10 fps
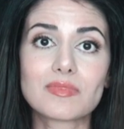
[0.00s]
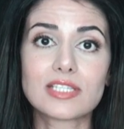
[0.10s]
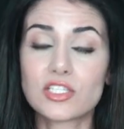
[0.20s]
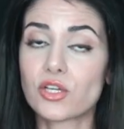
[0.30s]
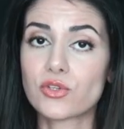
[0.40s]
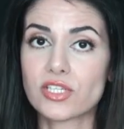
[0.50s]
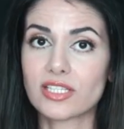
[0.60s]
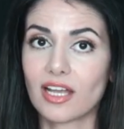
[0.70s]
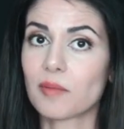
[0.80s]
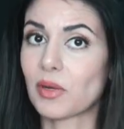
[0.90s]
Satoshi
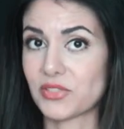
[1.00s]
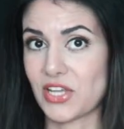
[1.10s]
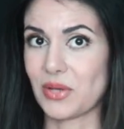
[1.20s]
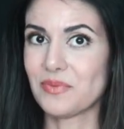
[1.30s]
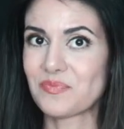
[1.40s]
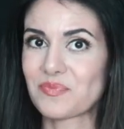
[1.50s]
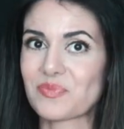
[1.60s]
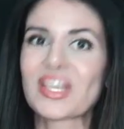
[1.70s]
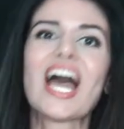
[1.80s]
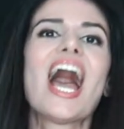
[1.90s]
Nakamoto,
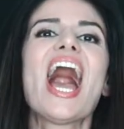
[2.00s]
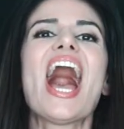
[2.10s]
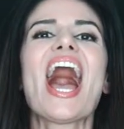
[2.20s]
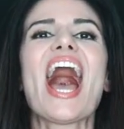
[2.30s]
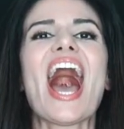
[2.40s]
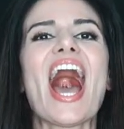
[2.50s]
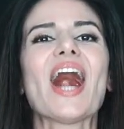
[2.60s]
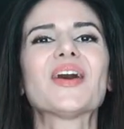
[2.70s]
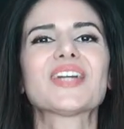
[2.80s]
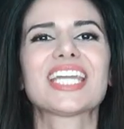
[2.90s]

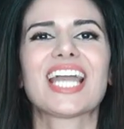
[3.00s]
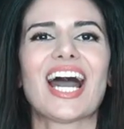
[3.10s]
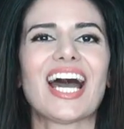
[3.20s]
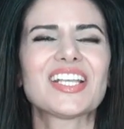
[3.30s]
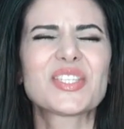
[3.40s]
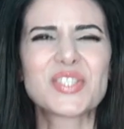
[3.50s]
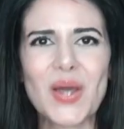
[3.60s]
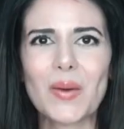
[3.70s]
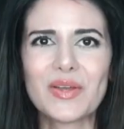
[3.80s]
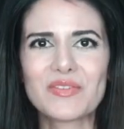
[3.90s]
how he got
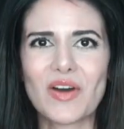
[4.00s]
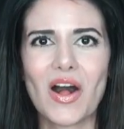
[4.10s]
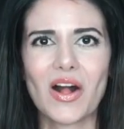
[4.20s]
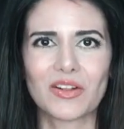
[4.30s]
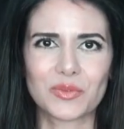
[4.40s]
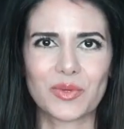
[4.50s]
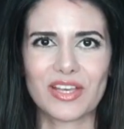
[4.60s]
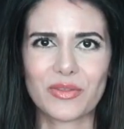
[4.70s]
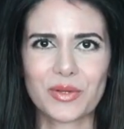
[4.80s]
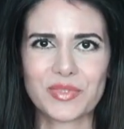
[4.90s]
so involved
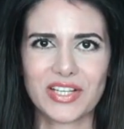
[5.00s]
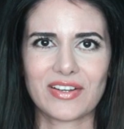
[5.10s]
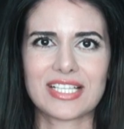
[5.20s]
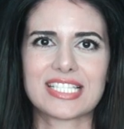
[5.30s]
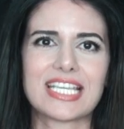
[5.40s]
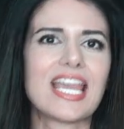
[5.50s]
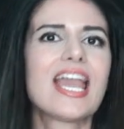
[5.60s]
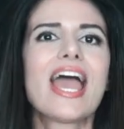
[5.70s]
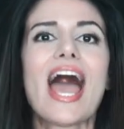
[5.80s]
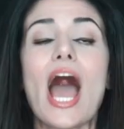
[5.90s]
with cryptocurrency,
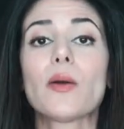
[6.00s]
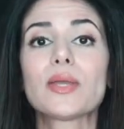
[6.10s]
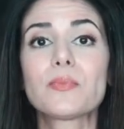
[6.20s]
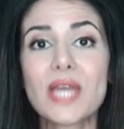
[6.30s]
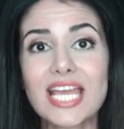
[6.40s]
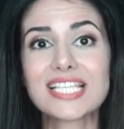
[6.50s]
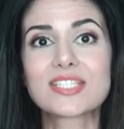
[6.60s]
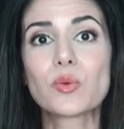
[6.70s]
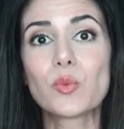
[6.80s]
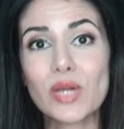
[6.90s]
how he picks
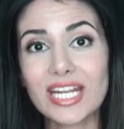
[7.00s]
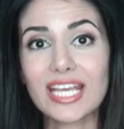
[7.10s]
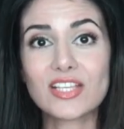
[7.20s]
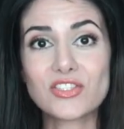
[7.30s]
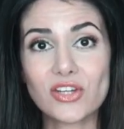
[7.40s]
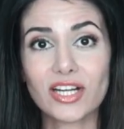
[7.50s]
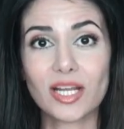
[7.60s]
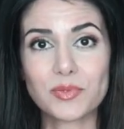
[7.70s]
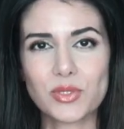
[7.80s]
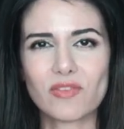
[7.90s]
the winning
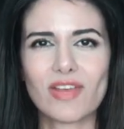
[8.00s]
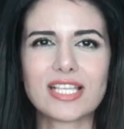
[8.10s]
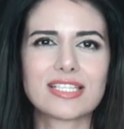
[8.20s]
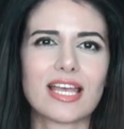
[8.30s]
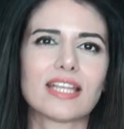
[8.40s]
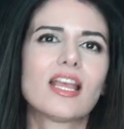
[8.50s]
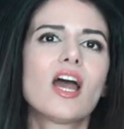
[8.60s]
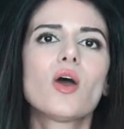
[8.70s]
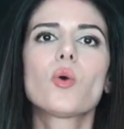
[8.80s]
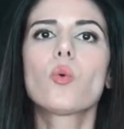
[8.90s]
startups to invest in,
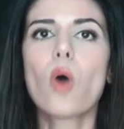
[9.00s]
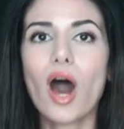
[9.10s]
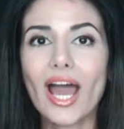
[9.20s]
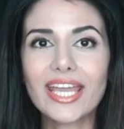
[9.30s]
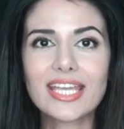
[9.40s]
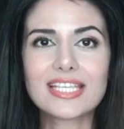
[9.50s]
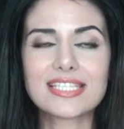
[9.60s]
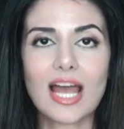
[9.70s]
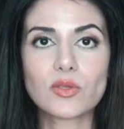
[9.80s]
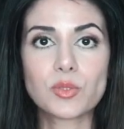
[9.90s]
why he
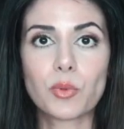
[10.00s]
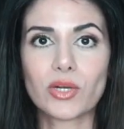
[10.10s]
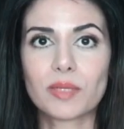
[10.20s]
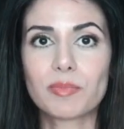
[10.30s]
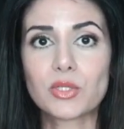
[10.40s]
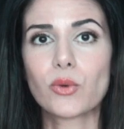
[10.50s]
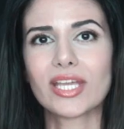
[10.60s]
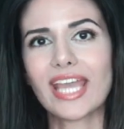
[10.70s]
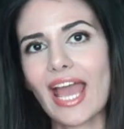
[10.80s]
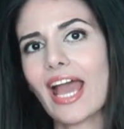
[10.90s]
is now supporting
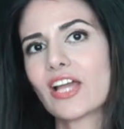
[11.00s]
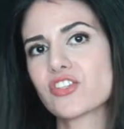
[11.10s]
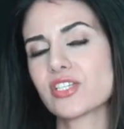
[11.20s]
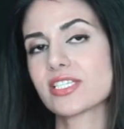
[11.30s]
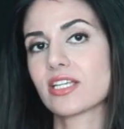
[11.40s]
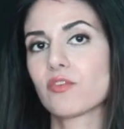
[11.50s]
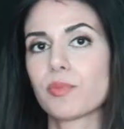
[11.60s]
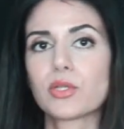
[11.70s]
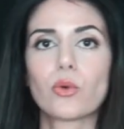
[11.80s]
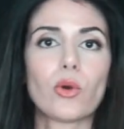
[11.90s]
Bitcoin Cash instead of
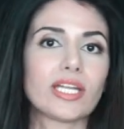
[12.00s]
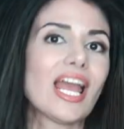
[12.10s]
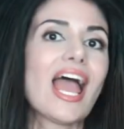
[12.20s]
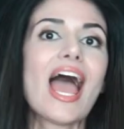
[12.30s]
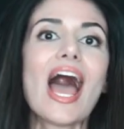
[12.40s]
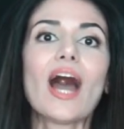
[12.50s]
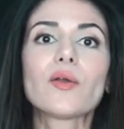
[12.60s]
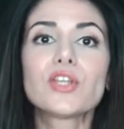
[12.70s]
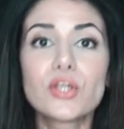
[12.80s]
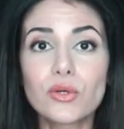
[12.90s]
Bitcoin,
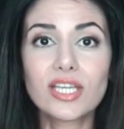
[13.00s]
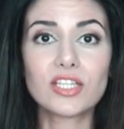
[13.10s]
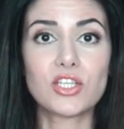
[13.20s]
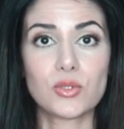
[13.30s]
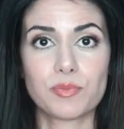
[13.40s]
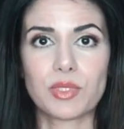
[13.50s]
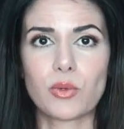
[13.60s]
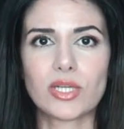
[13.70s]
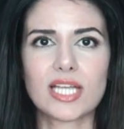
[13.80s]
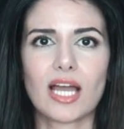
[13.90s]
how you can use
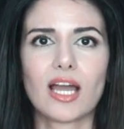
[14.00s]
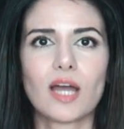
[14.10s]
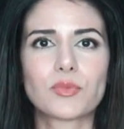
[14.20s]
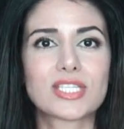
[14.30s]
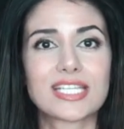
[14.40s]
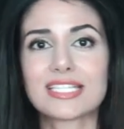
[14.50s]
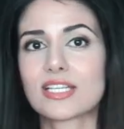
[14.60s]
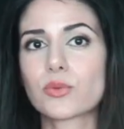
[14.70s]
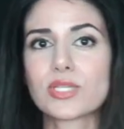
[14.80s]
Bitcoin.com to send and